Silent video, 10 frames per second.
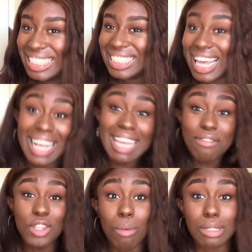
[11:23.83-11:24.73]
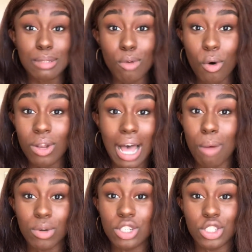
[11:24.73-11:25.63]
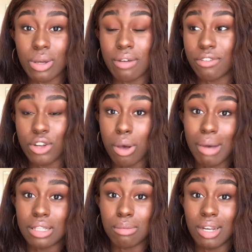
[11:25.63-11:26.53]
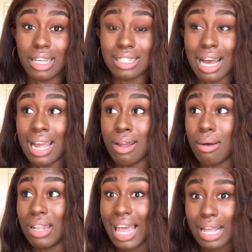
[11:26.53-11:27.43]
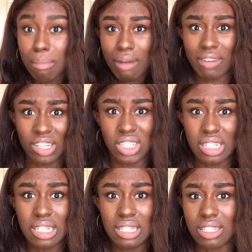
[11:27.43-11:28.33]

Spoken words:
Like, even though I'm small, I wouldn't do it for no amount of money because I like my fashion.